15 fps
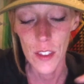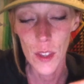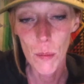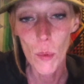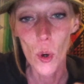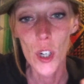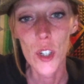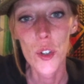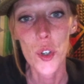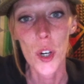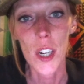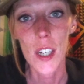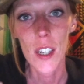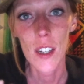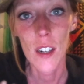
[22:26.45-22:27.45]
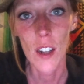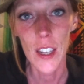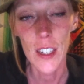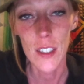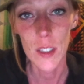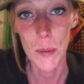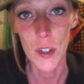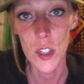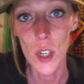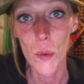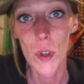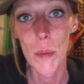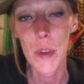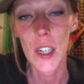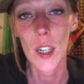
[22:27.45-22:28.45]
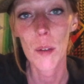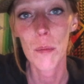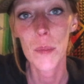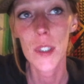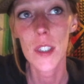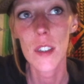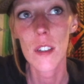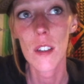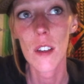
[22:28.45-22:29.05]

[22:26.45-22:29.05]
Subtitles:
the more you drink it, like especially when it becomes